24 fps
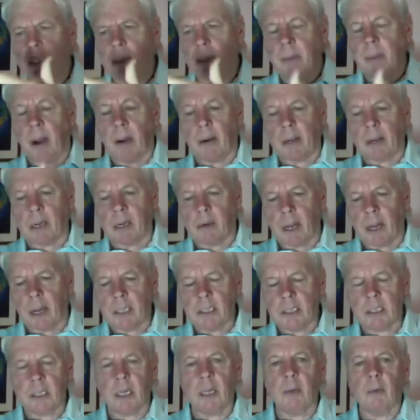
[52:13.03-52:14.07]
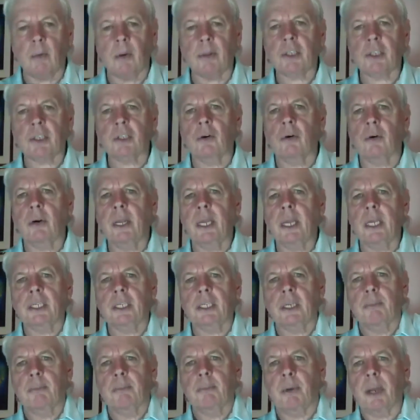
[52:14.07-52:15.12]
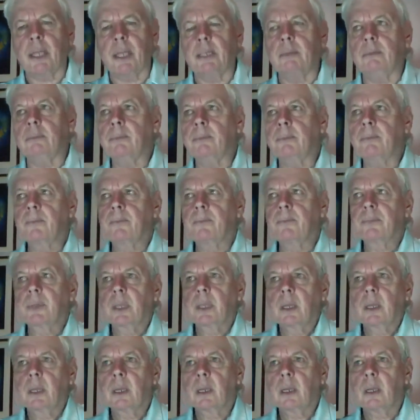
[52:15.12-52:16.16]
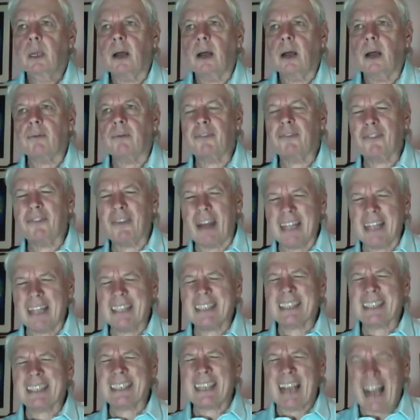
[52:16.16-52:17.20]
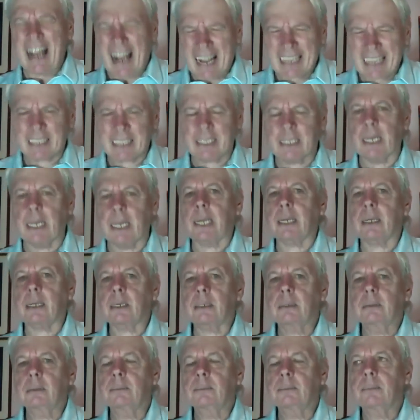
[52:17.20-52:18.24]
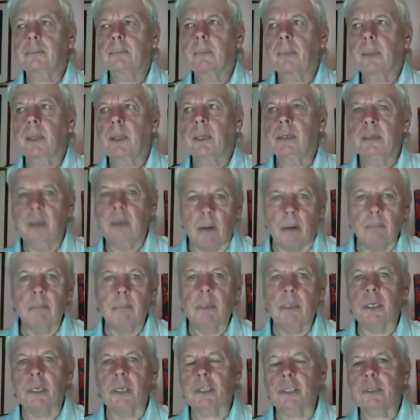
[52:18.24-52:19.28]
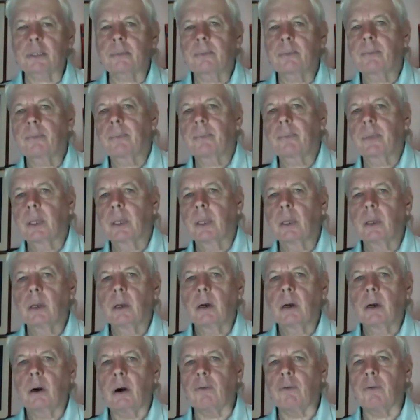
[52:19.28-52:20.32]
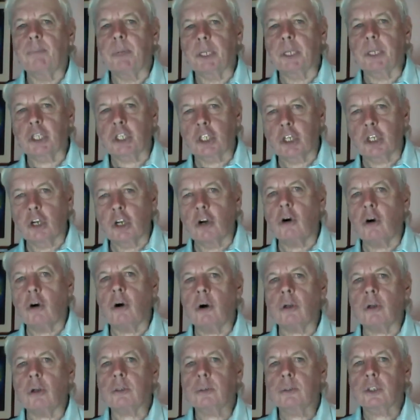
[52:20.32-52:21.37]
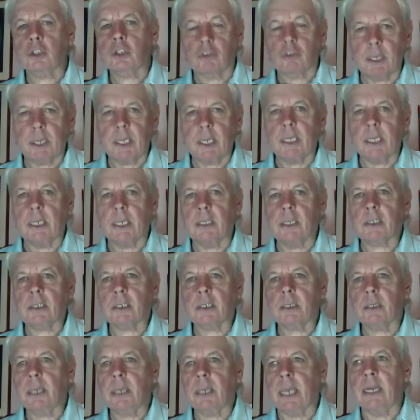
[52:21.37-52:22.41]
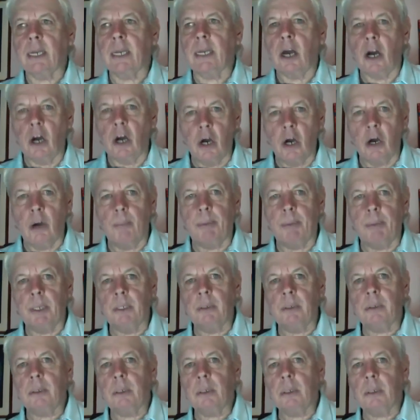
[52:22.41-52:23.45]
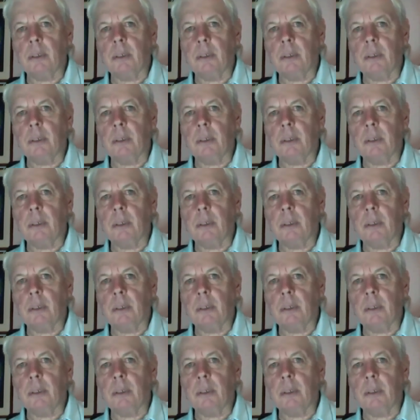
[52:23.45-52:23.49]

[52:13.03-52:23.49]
America. I can tell you what the story is in Britain. Fantastic numbers of mature trees in urban